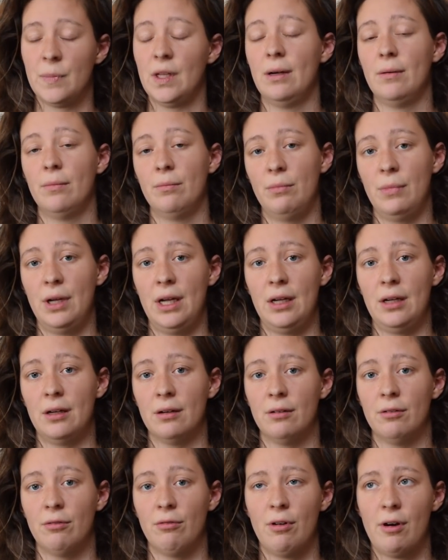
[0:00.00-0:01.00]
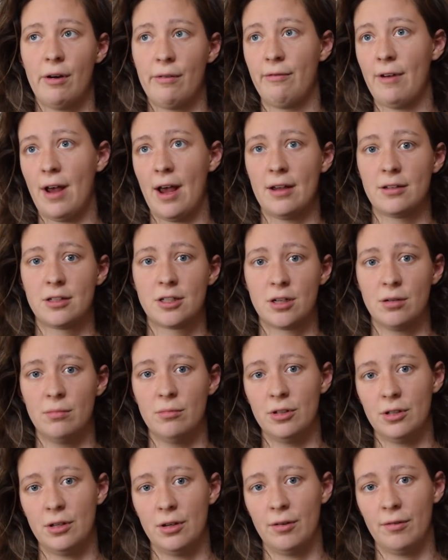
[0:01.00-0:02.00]
make a rough
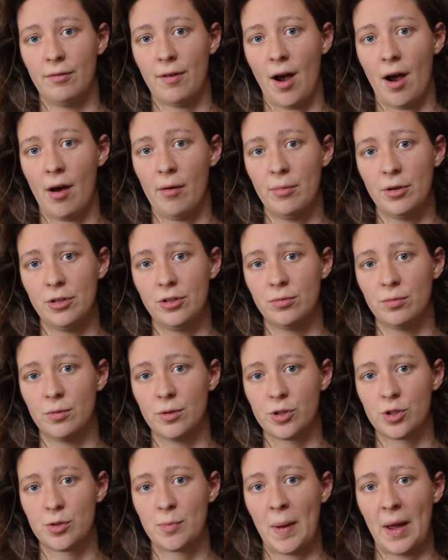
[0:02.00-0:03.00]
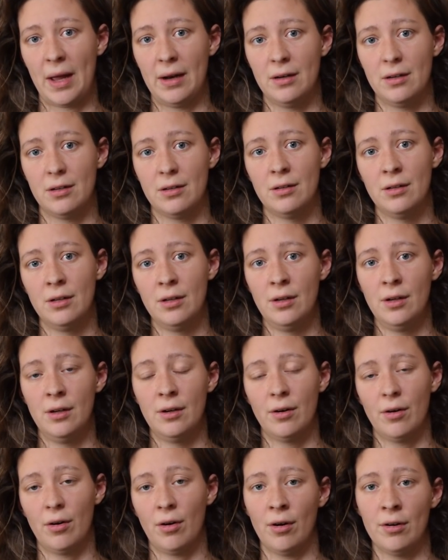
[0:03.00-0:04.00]
estimate of how much we'll spend
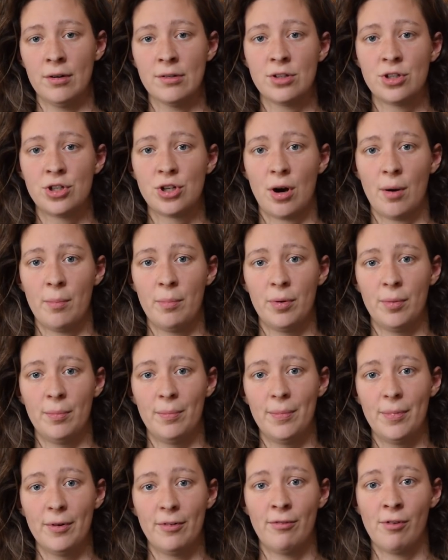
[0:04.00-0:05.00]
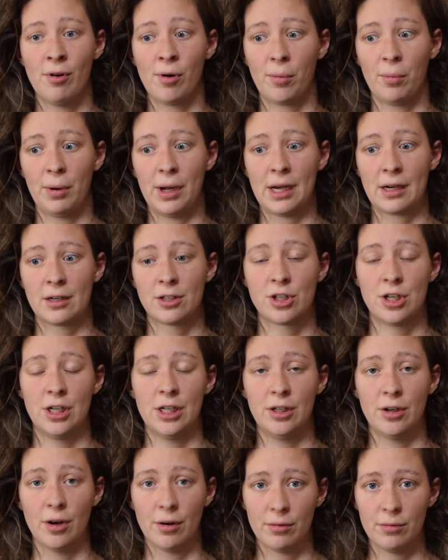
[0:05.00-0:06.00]
on a shop before we actually
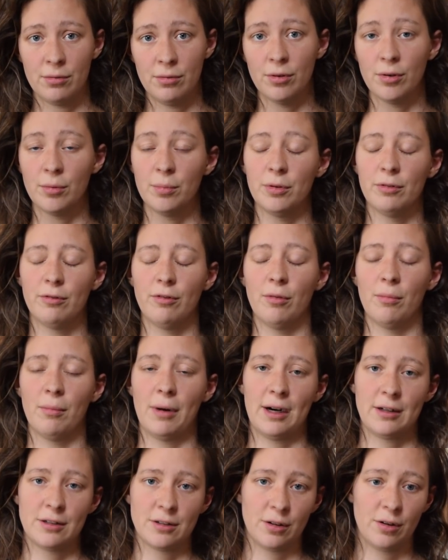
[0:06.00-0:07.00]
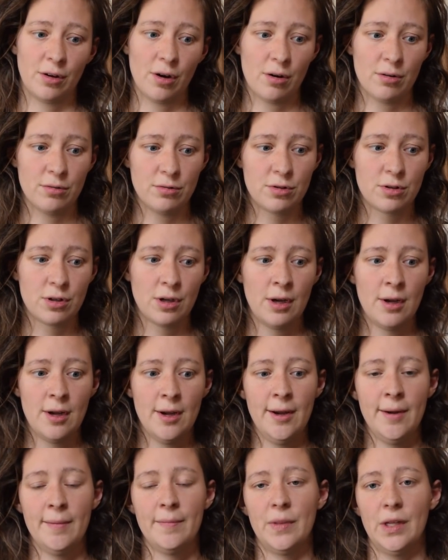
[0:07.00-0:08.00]
go, or before Martin goes.
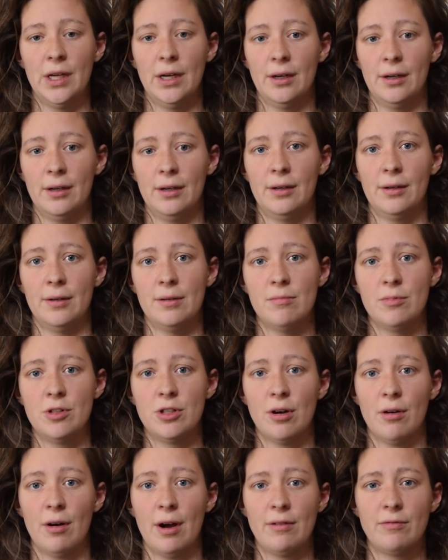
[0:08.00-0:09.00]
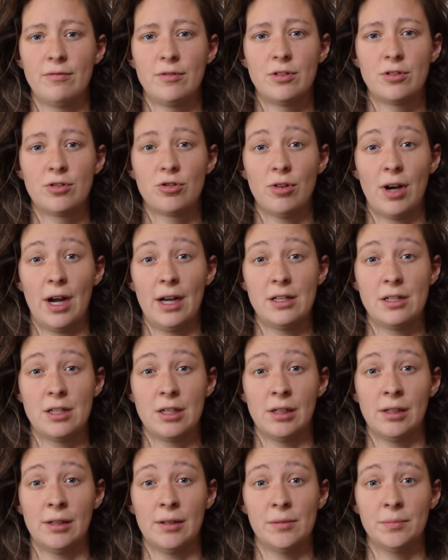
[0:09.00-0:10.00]
So I've tried
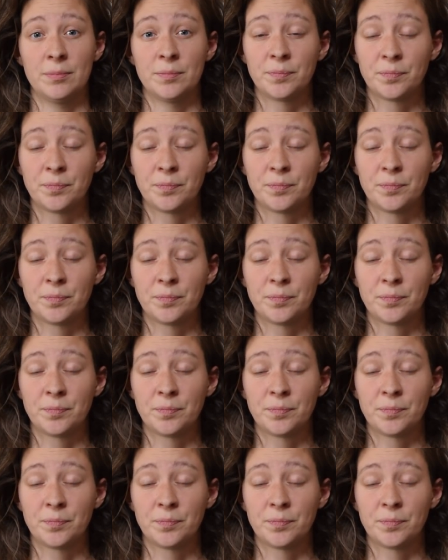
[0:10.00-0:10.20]
to